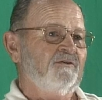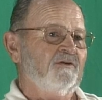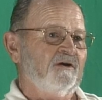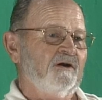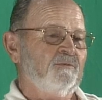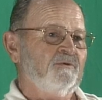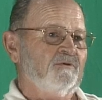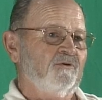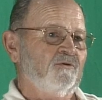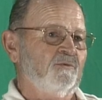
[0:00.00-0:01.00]
to the harbor to
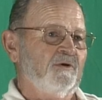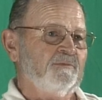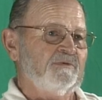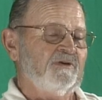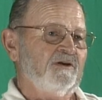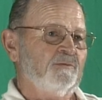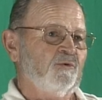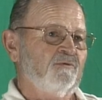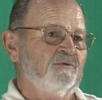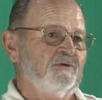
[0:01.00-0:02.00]
load them up and take them
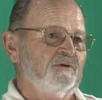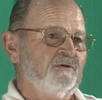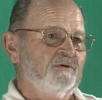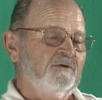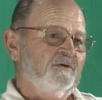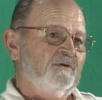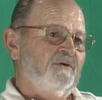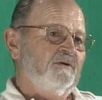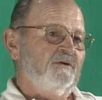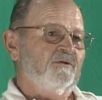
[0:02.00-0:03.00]
over to
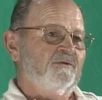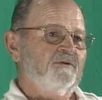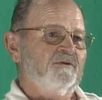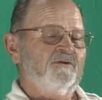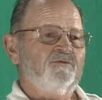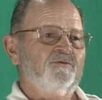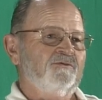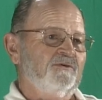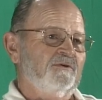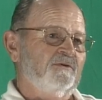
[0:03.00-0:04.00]
you know this
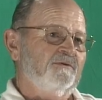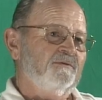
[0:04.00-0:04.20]
was uh,